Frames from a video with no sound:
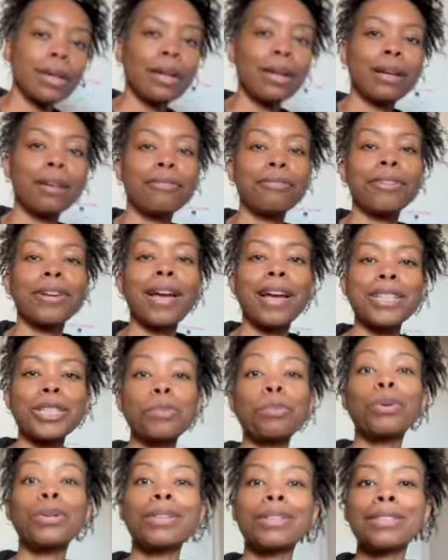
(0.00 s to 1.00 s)
and forgot to
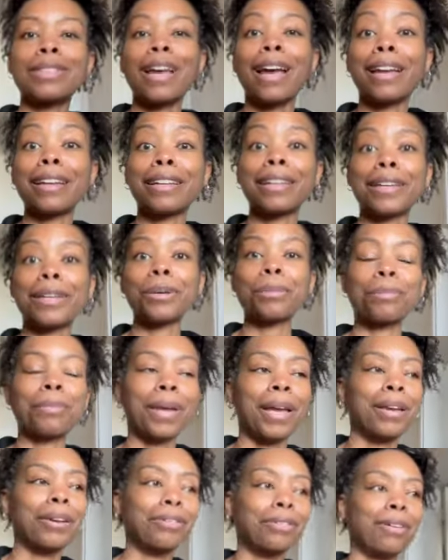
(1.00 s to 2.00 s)
put the tidy up
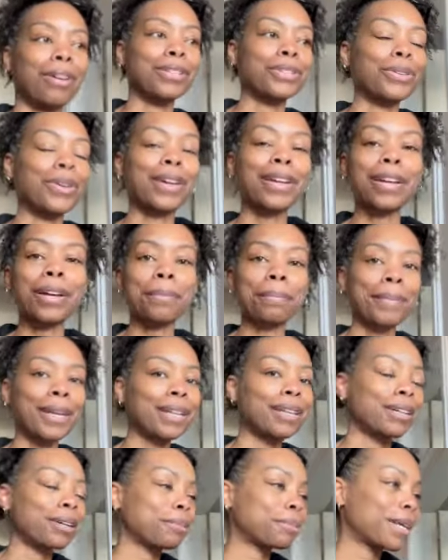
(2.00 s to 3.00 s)
hanger on. So I come in
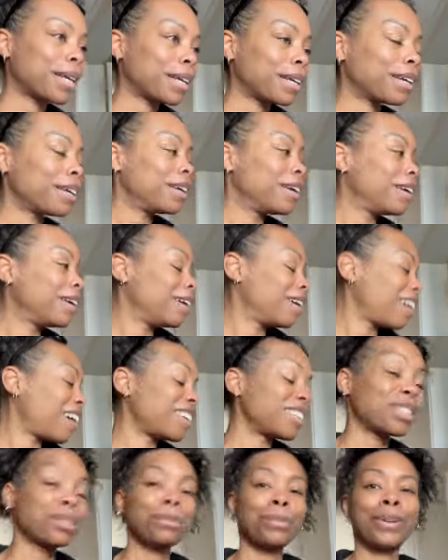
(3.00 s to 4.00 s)
and I'm like, I
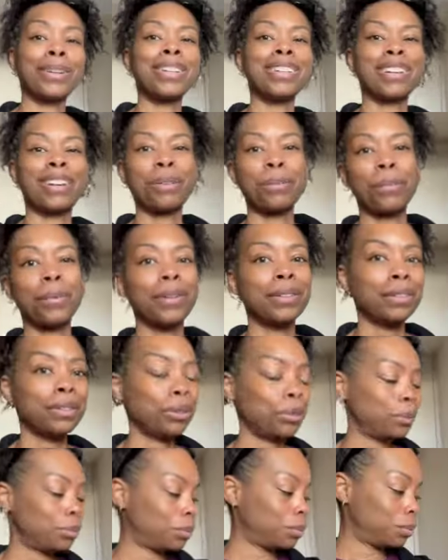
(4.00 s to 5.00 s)
just wanted like one
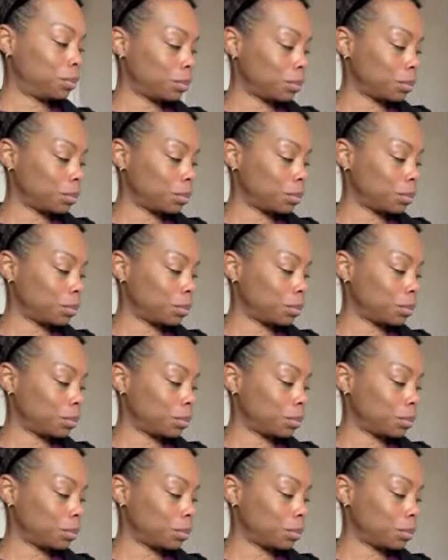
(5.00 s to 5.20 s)
new